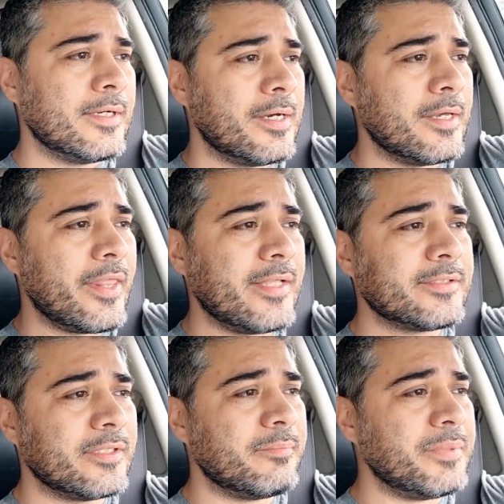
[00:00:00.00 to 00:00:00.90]

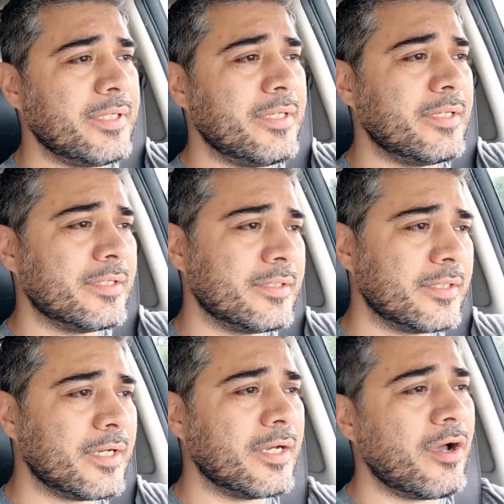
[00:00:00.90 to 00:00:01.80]
That's gonna be
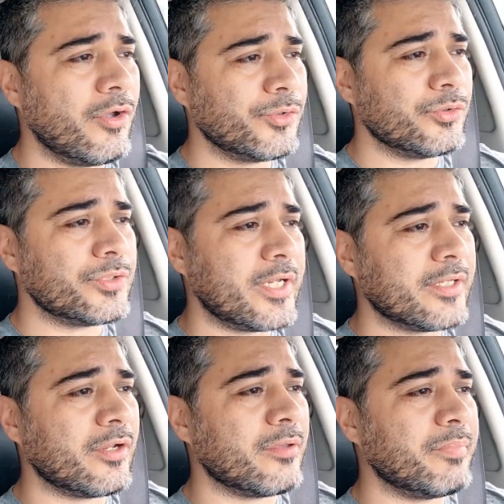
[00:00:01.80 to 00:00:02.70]
also
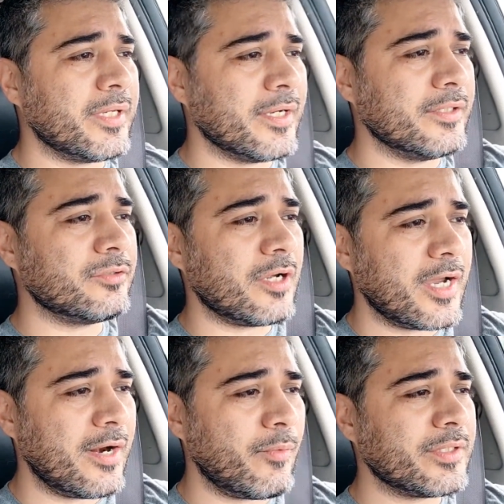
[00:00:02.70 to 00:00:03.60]
taken on the pig hunt. So I
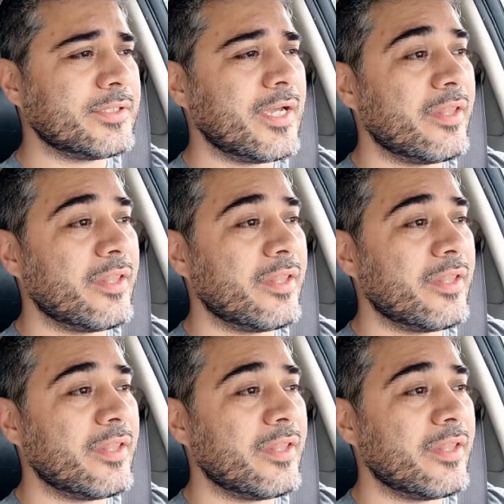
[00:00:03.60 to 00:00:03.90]
kind of want to see